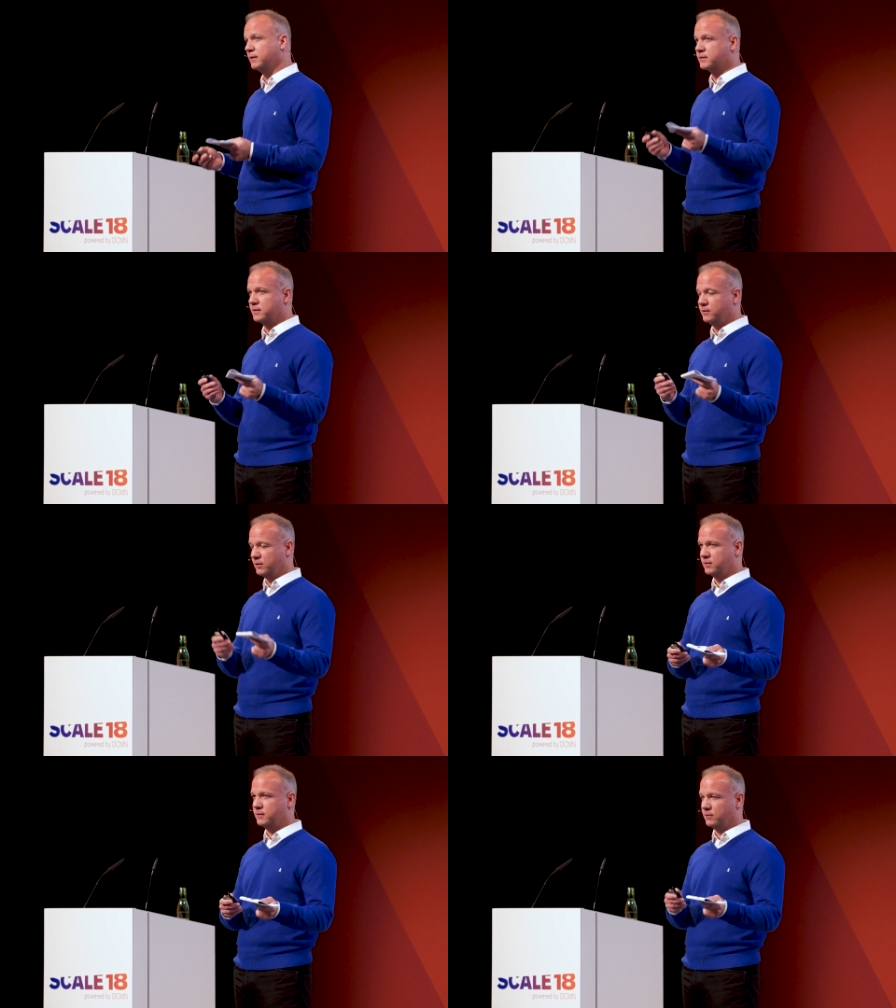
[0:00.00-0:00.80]
It's
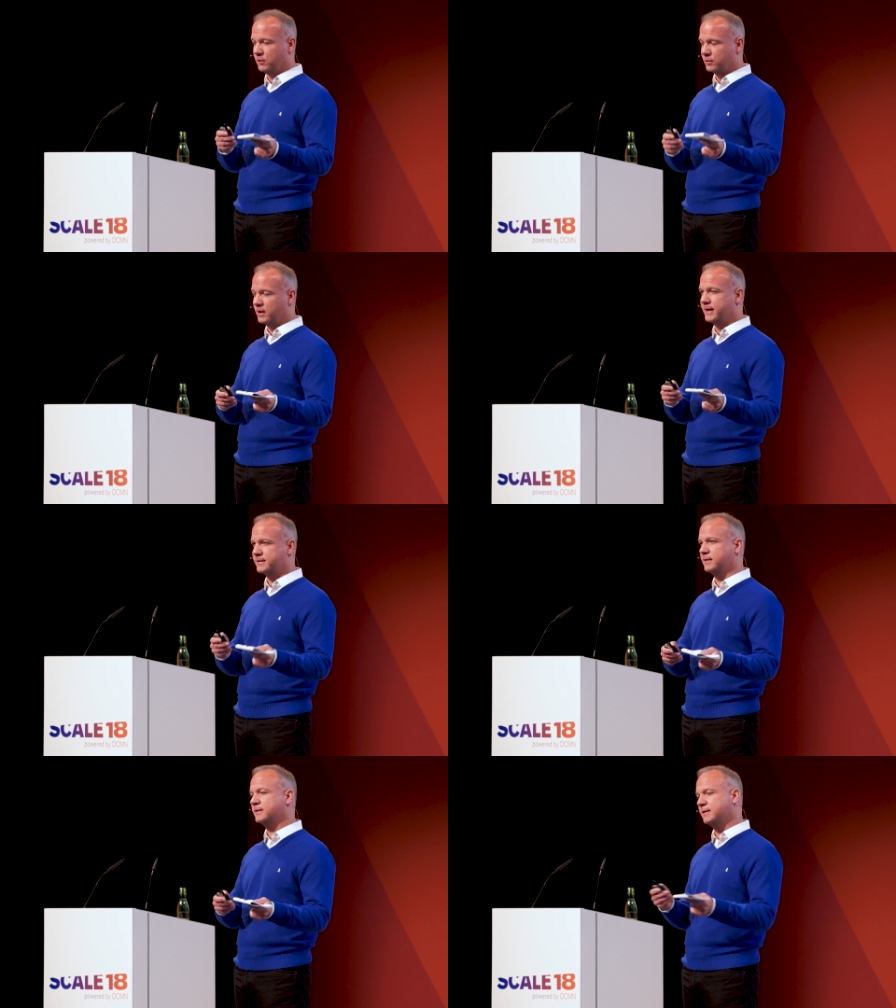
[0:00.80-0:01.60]
not
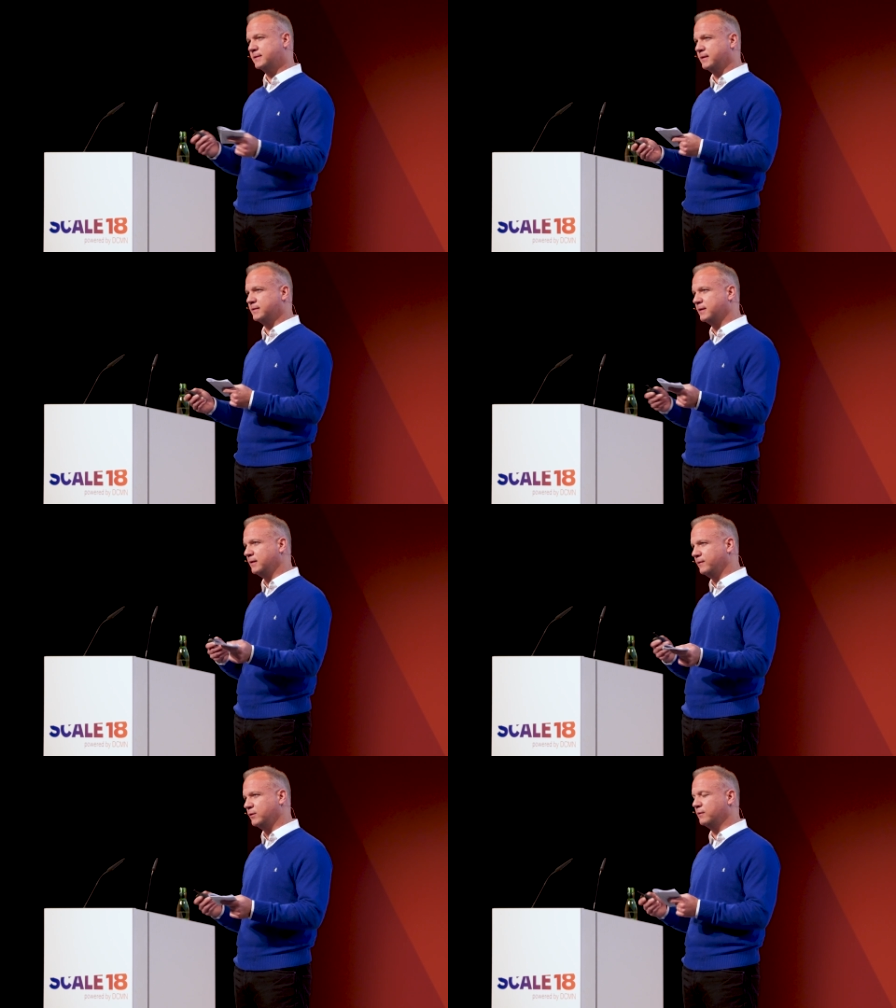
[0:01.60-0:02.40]
localized in a sense that it's
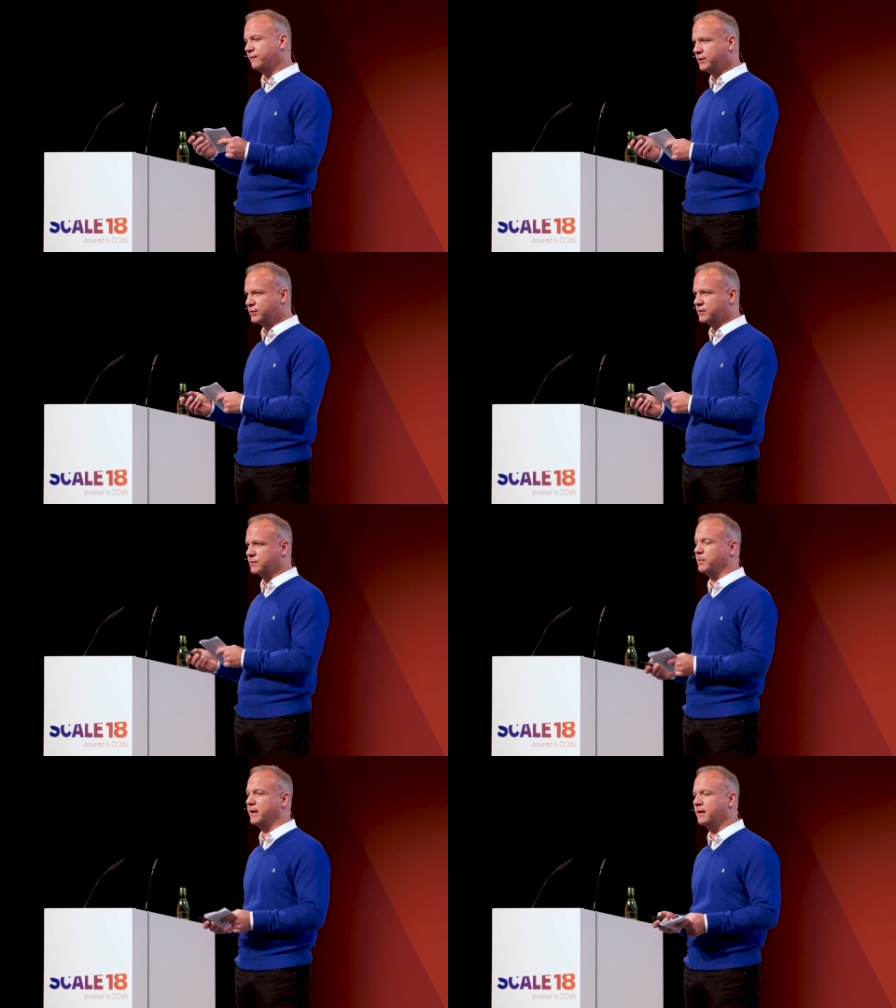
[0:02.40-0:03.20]
individual
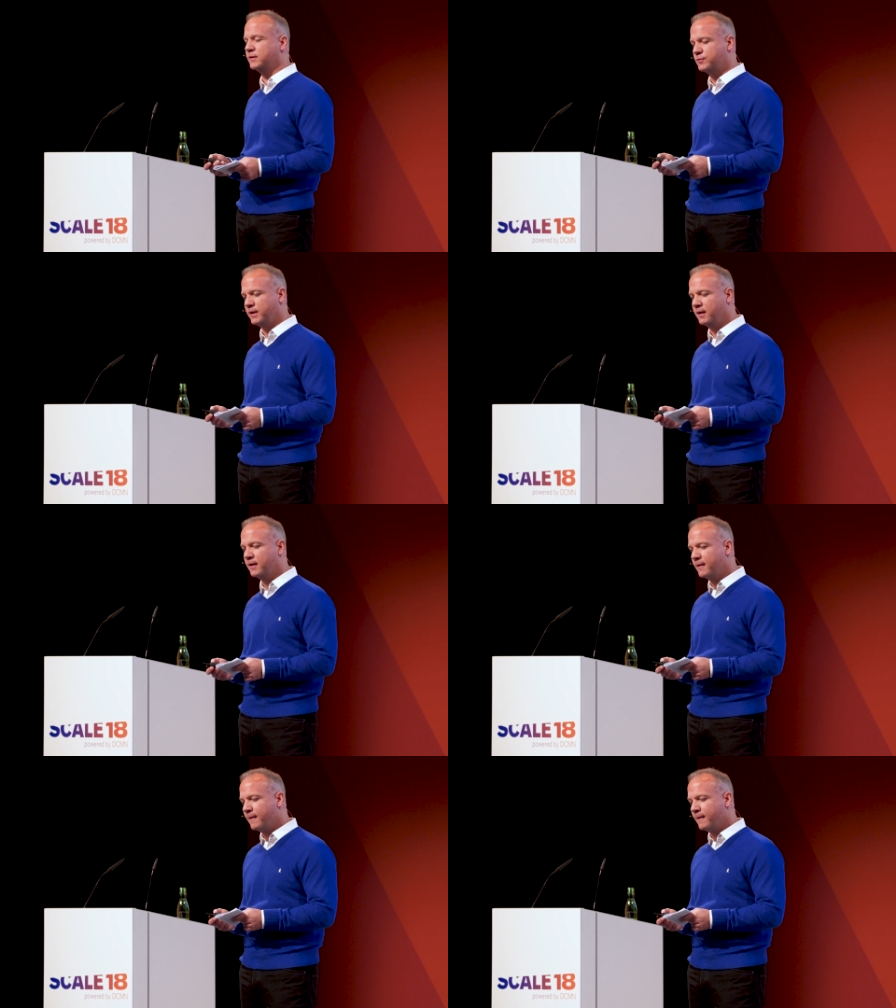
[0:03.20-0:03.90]
features by country.